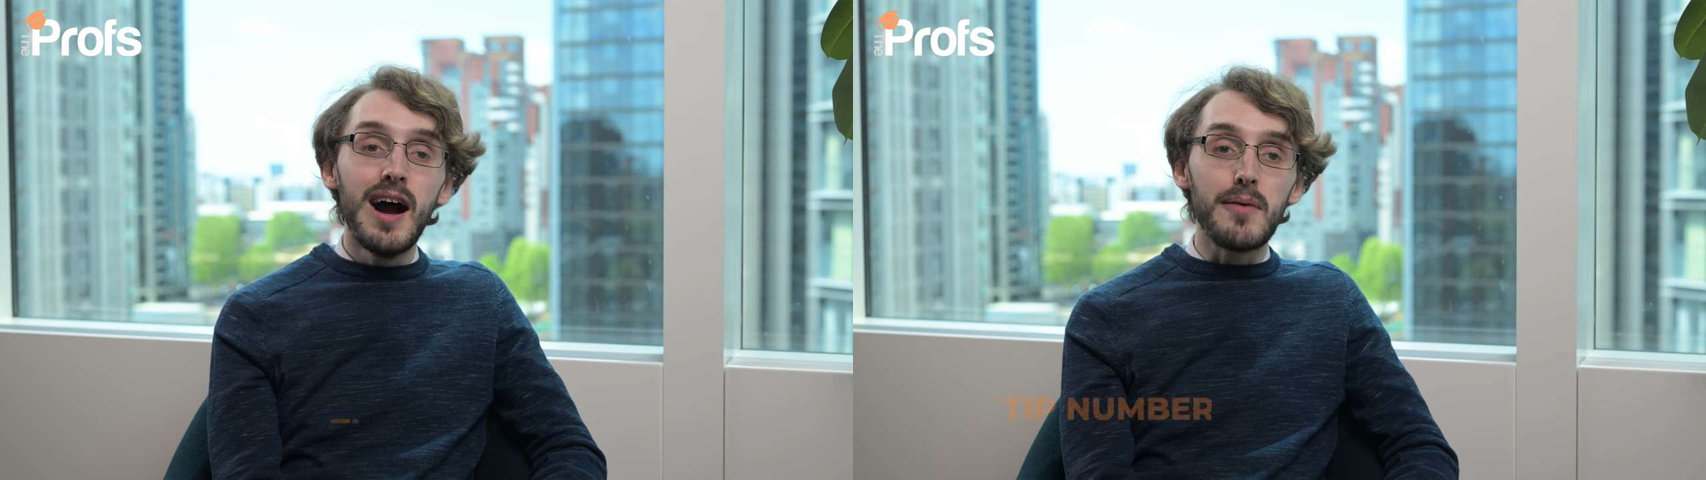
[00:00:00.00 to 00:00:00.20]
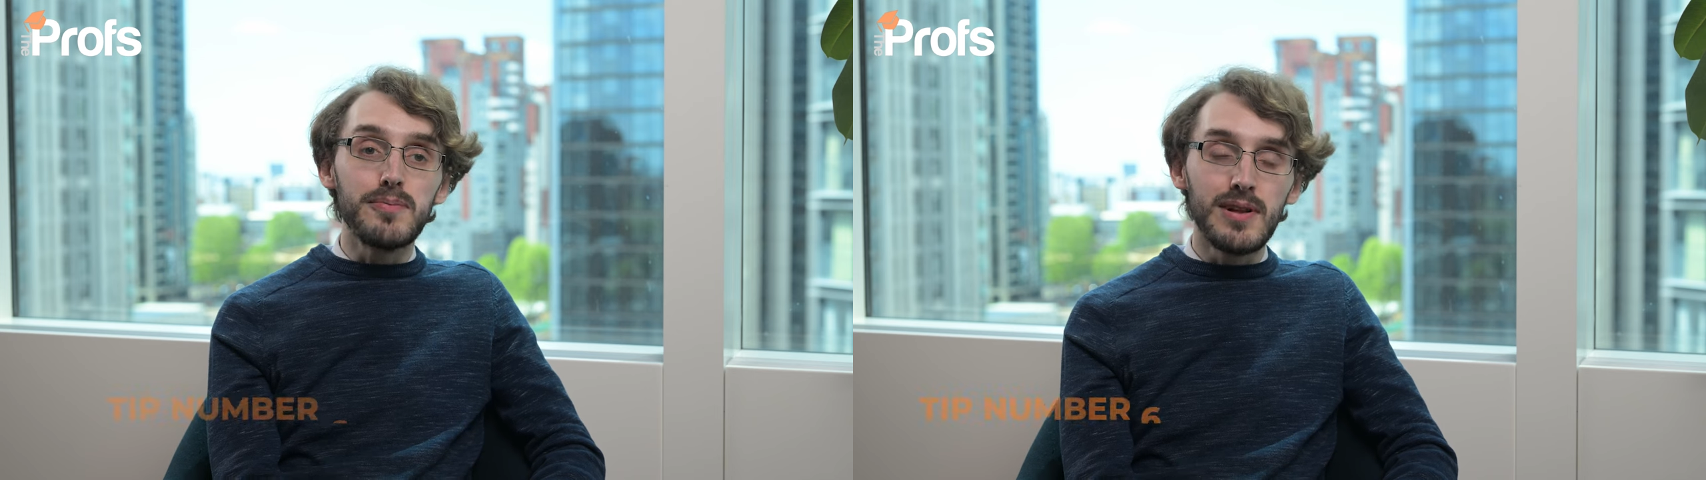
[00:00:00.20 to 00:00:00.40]

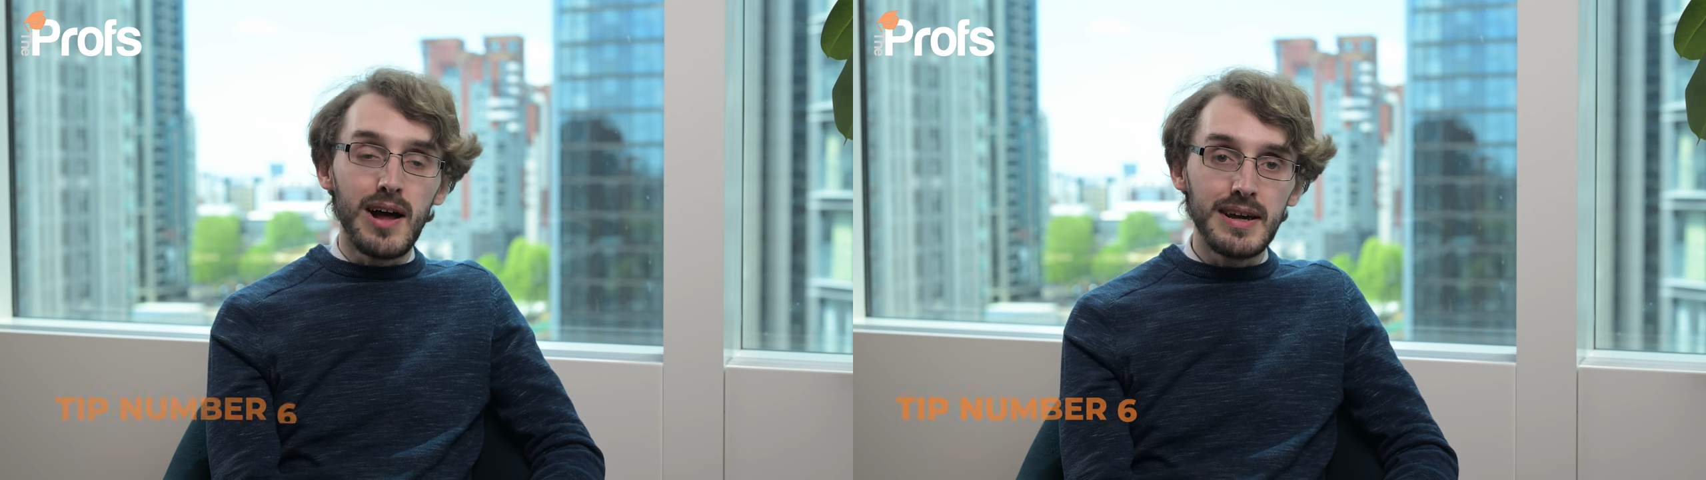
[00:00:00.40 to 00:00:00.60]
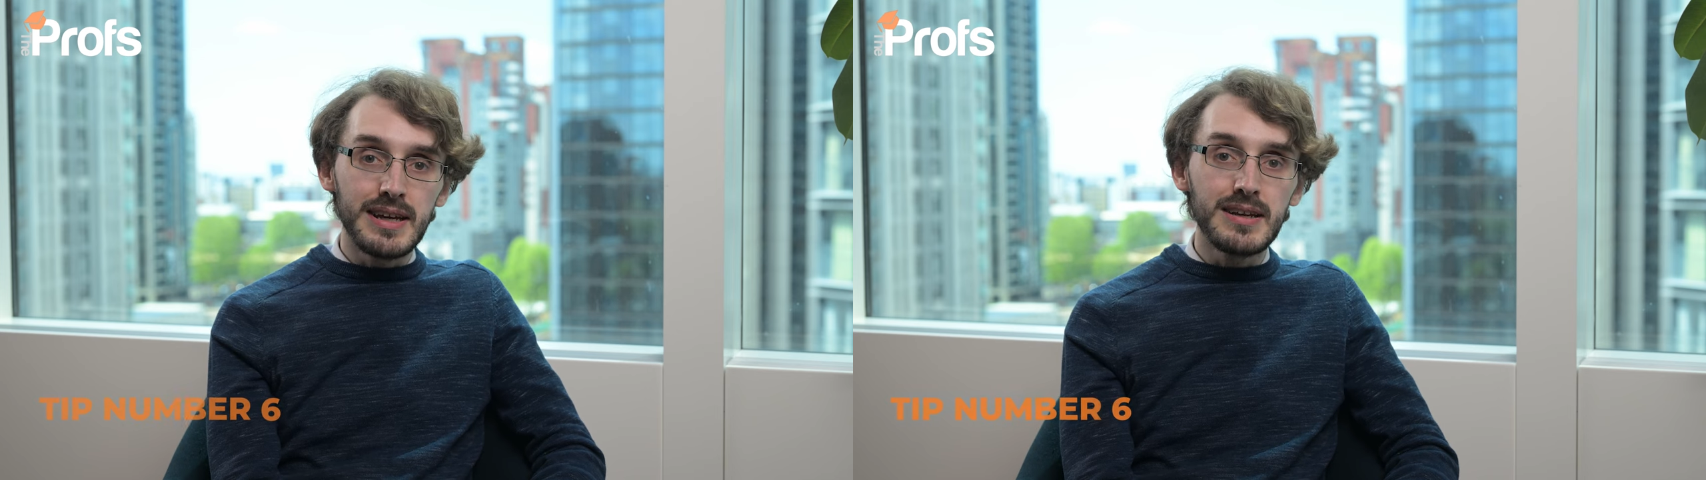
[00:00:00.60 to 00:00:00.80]

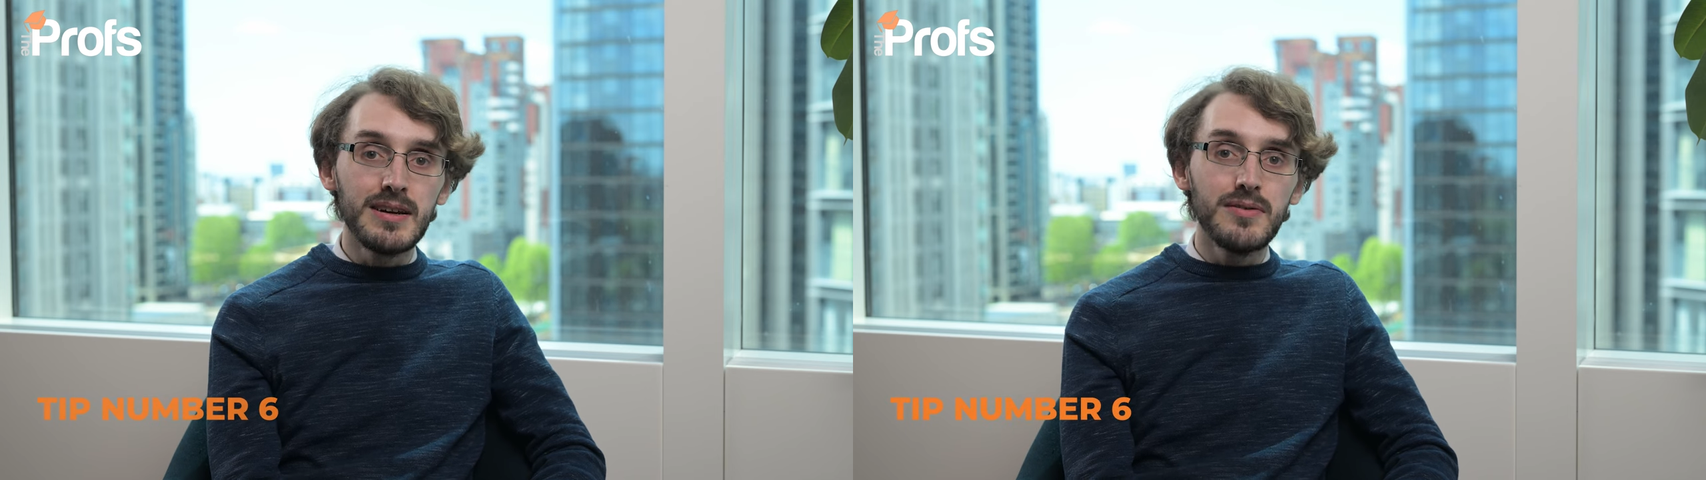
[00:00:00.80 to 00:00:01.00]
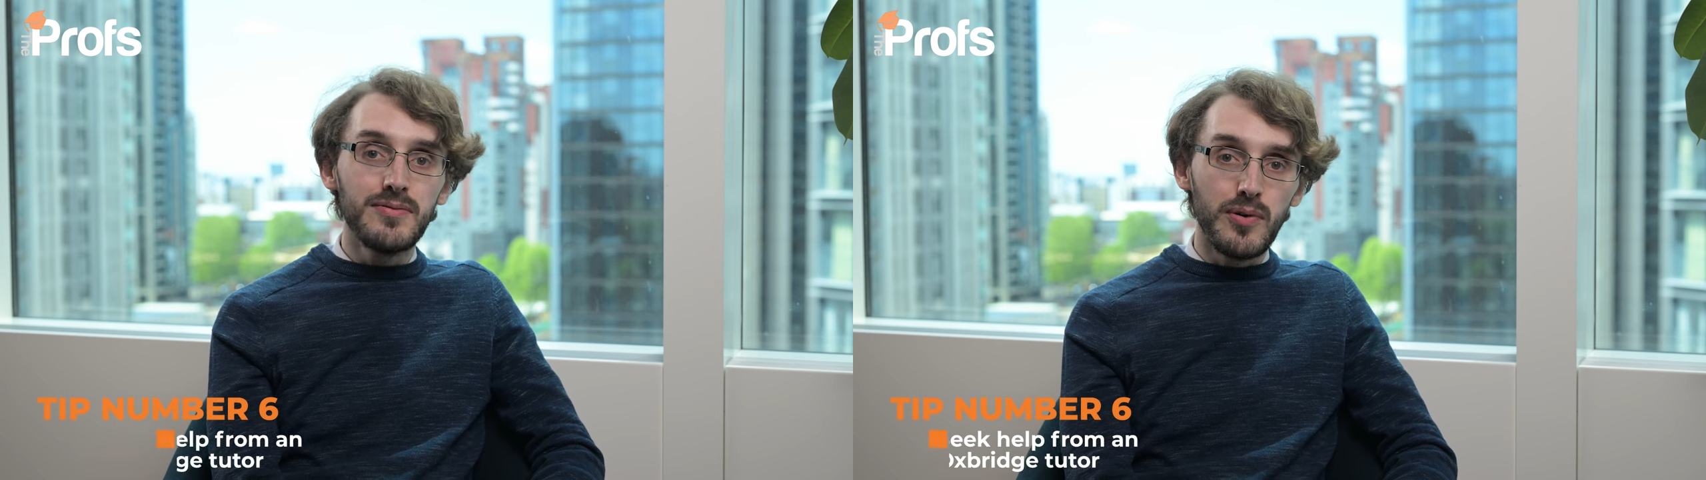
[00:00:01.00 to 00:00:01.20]

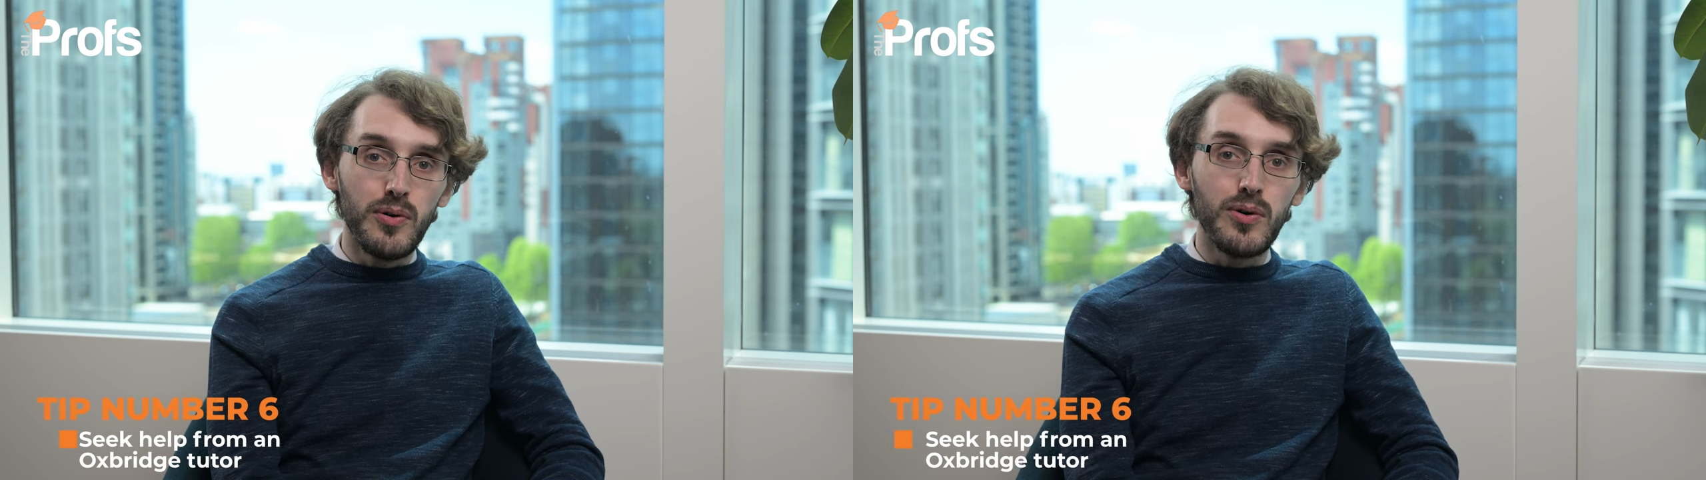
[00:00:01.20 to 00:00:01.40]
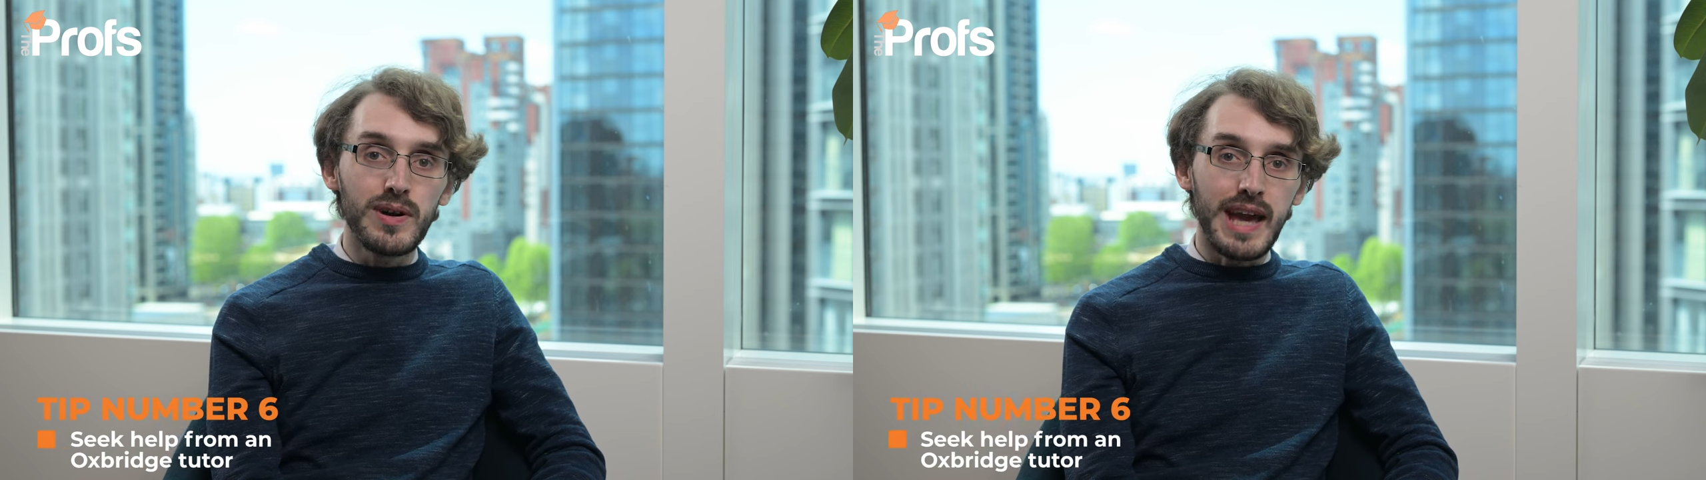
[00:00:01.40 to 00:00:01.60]
Applying for